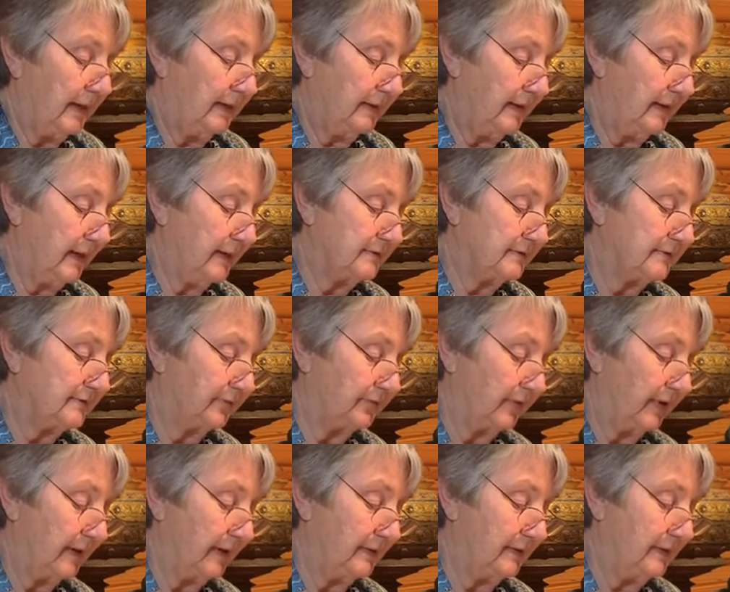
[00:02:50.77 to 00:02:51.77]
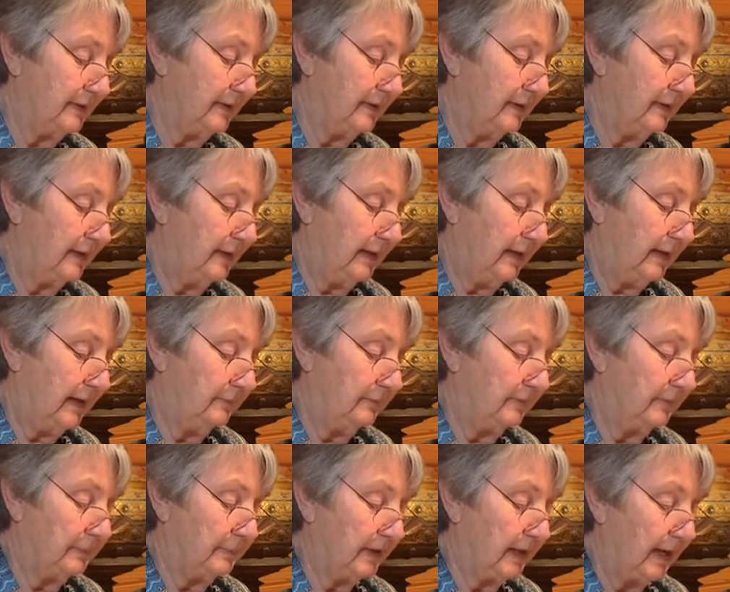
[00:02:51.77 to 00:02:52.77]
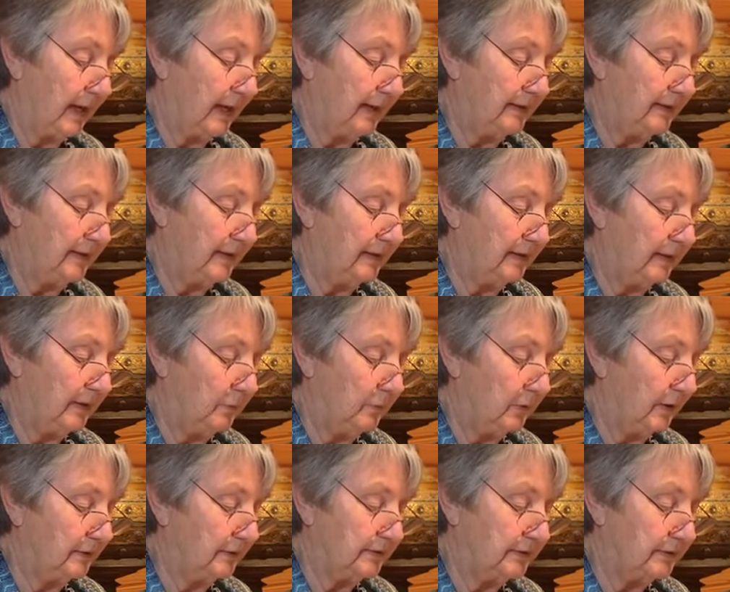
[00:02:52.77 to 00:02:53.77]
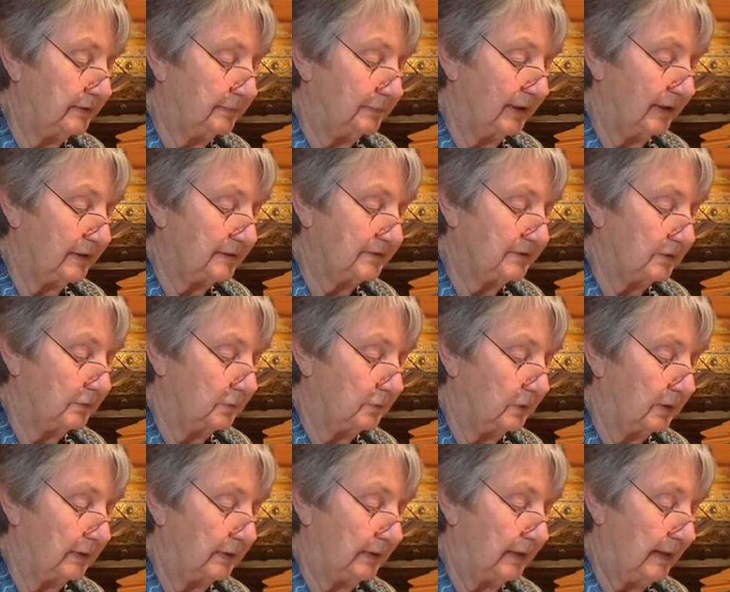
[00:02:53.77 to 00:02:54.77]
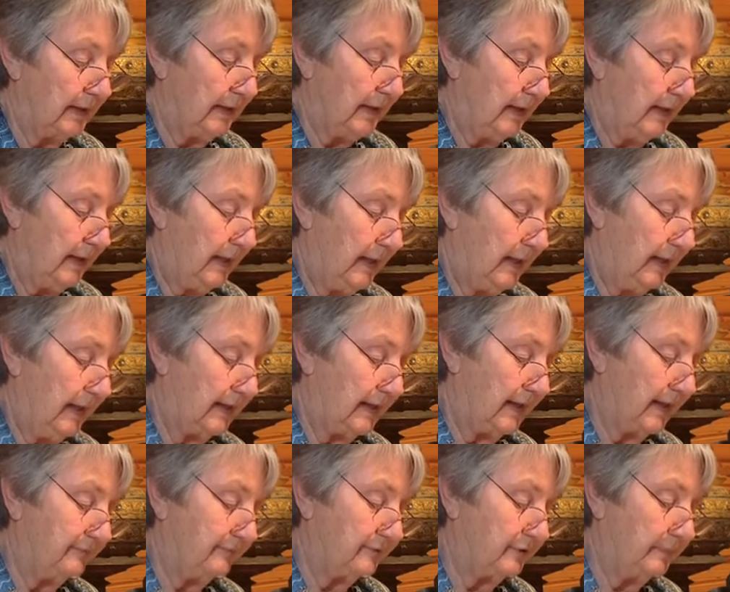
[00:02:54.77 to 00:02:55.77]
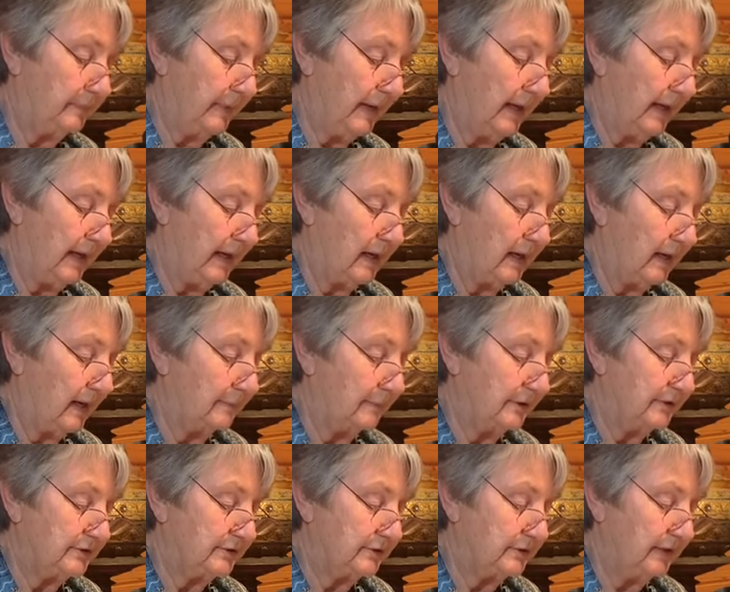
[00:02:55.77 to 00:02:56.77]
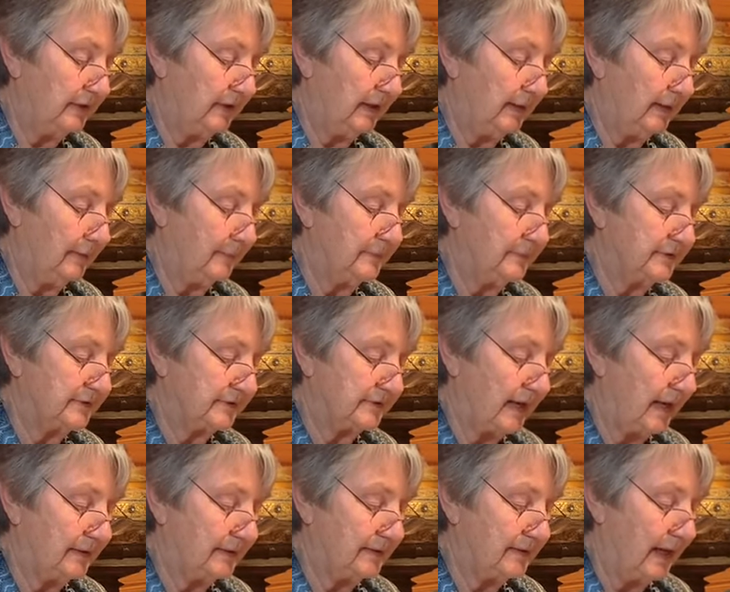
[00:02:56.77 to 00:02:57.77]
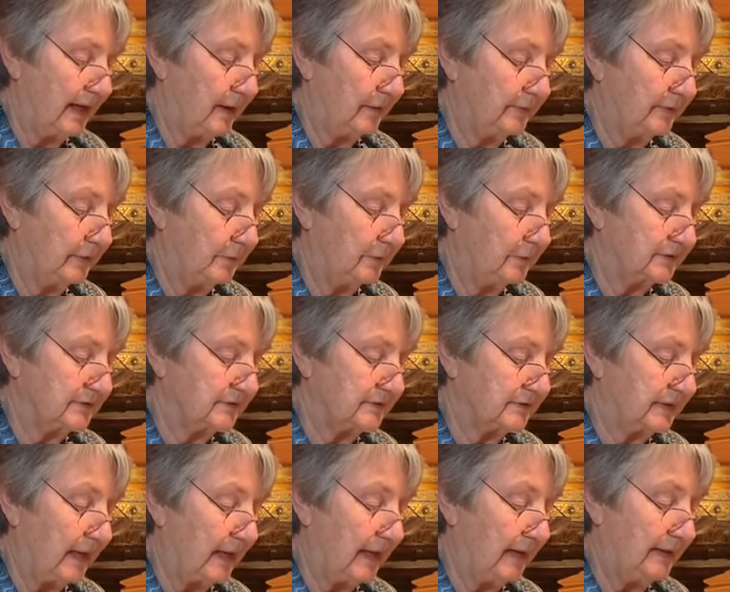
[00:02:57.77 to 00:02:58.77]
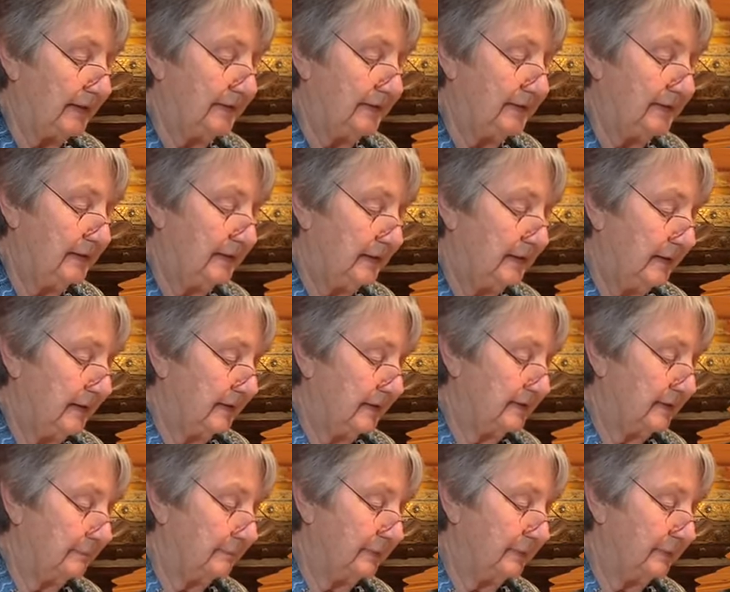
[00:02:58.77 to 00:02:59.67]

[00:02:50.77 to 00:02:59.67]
Yes, friend, he replied, and he went to the Blessed One, and after paying homage to him, sat down at one side the